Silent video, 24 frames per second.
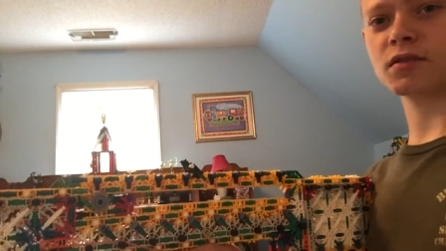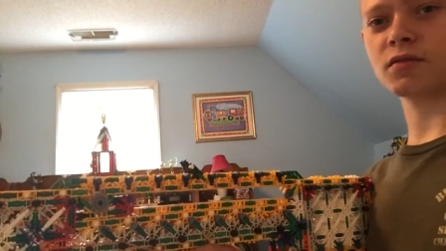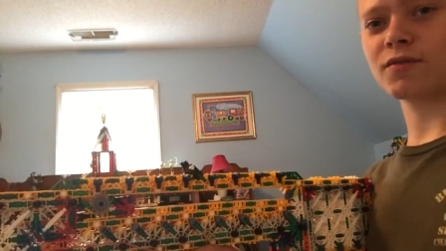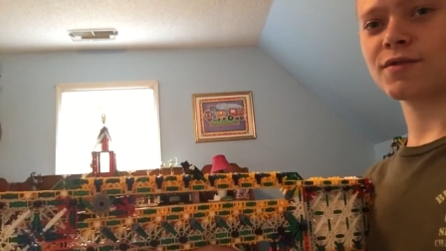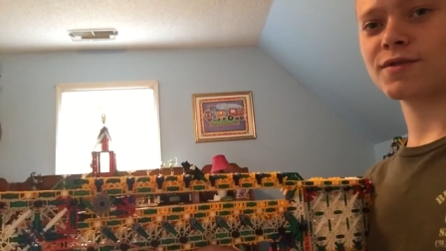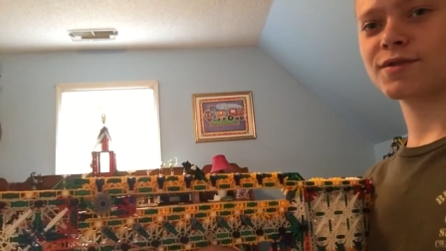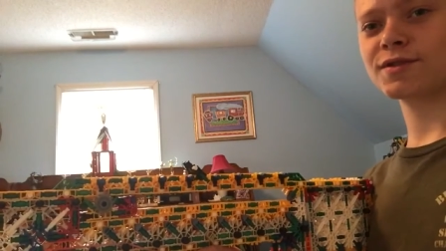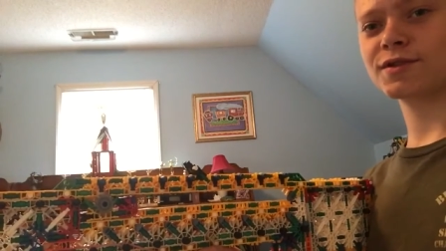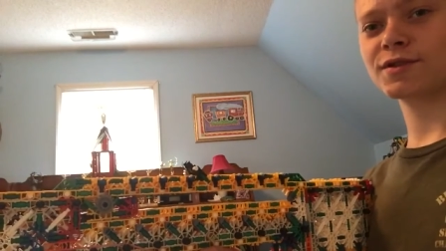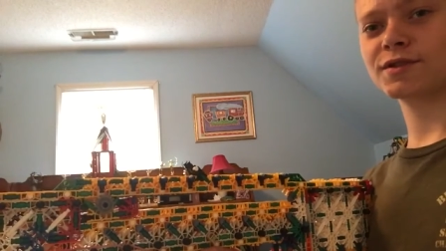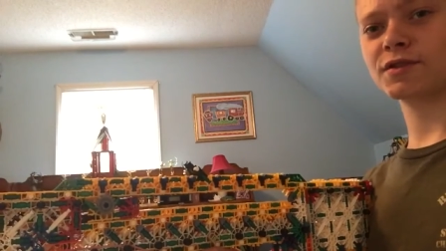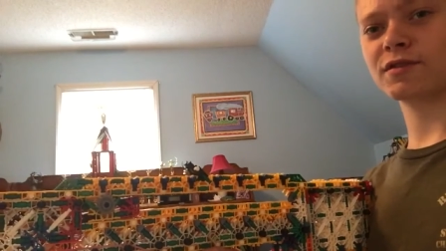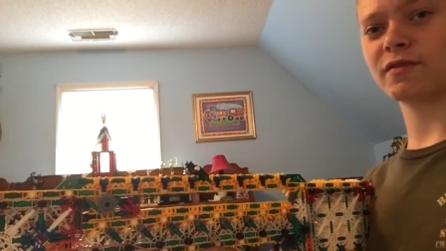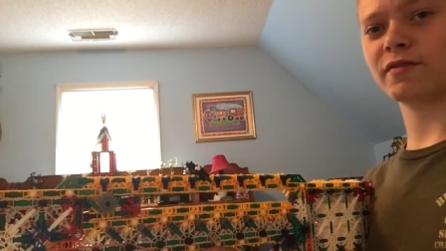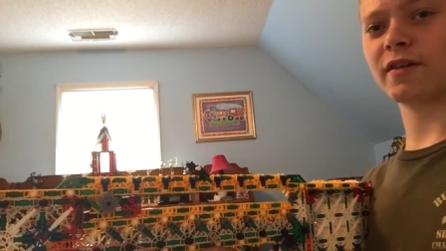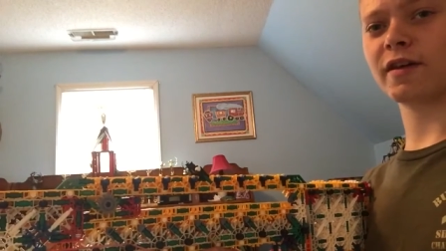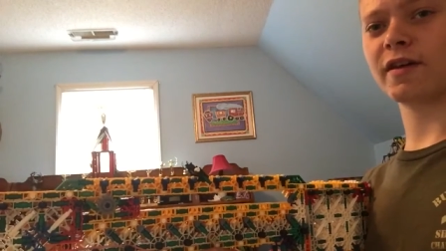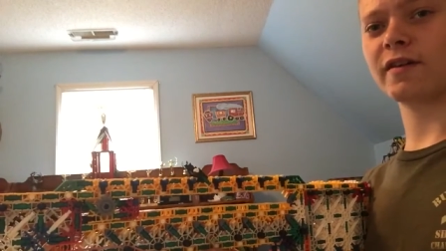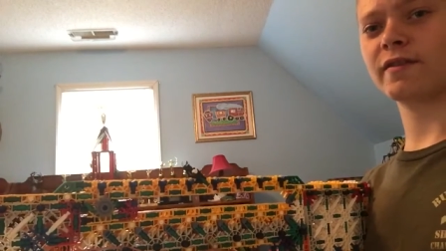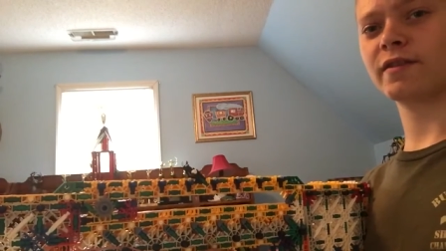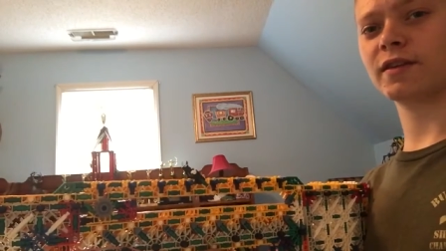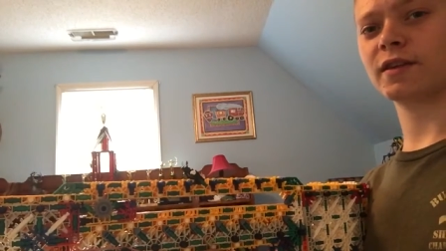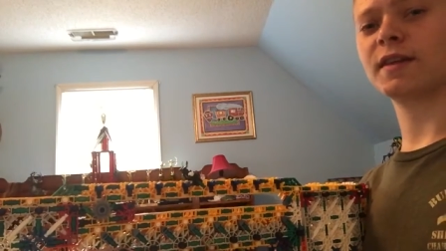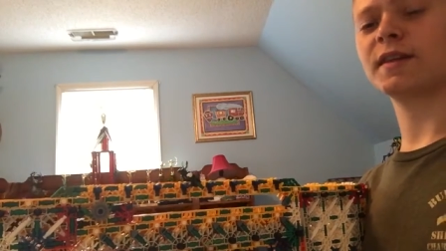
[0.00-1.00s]
the wonders of
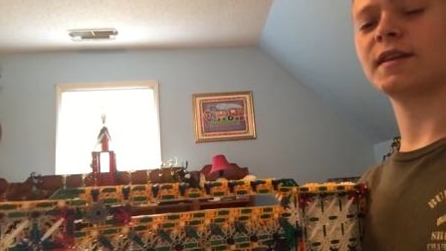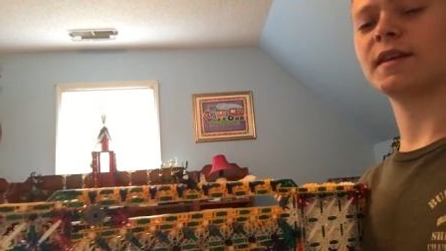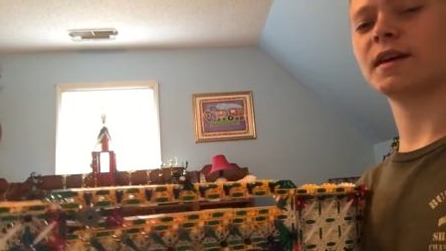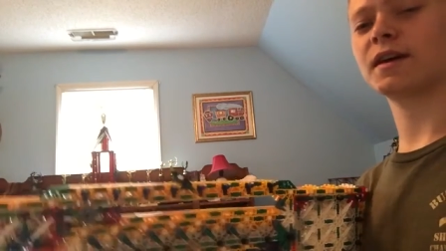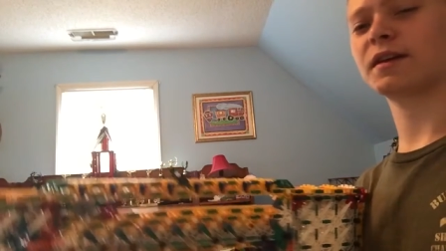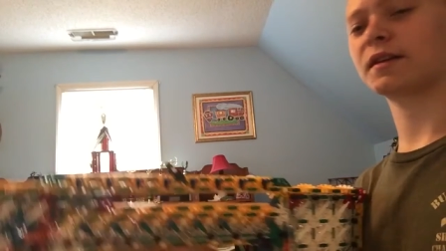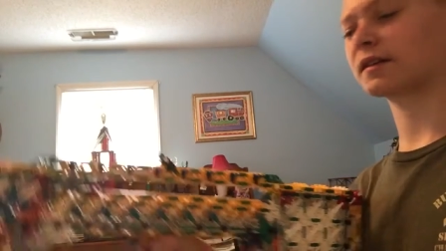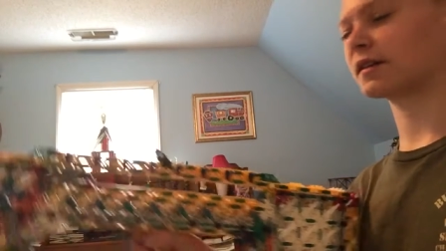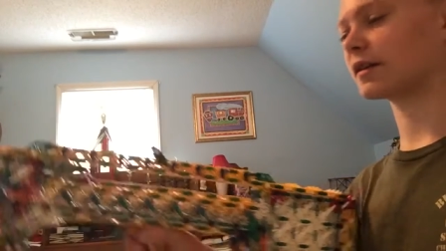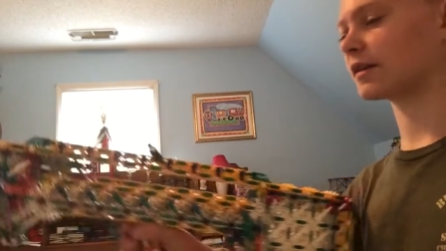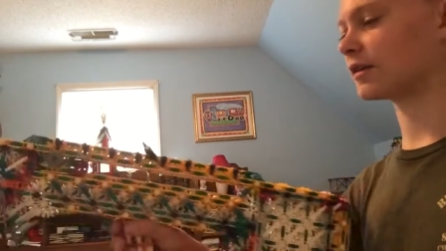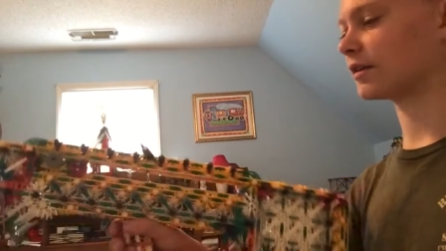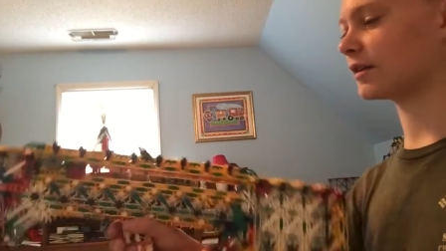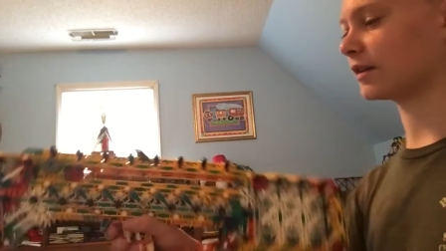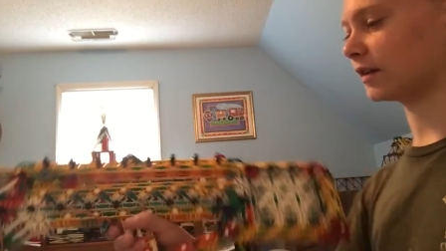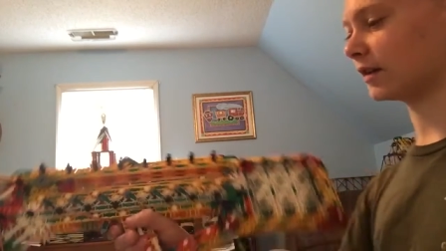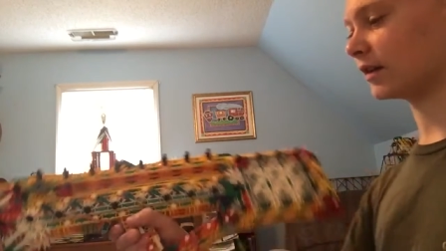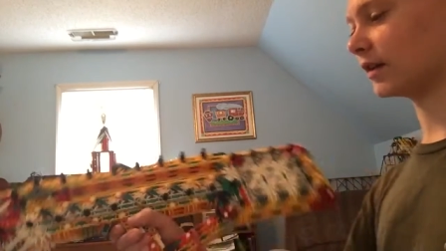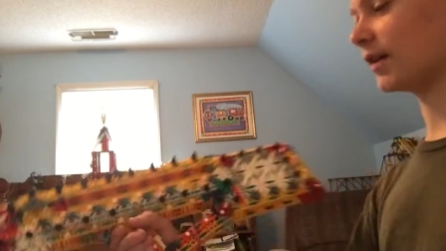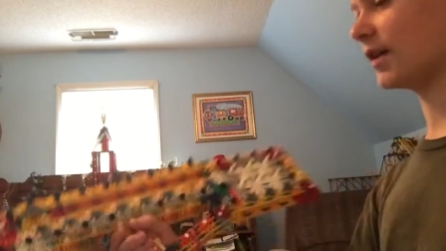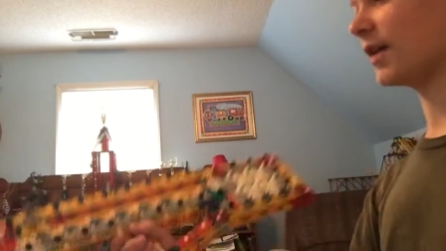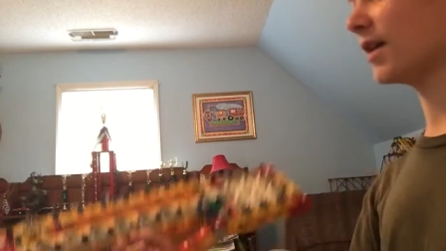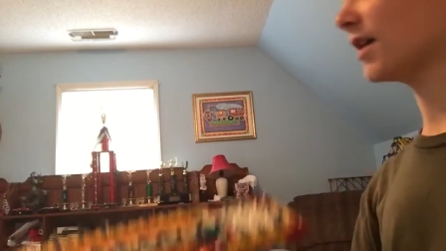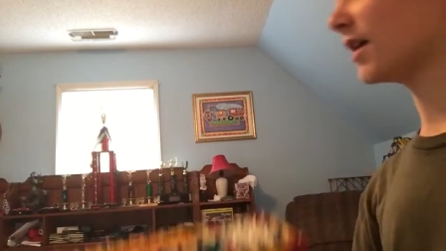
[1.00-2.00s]
having Knex
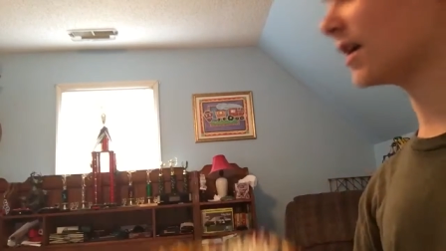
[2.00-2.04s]
guns.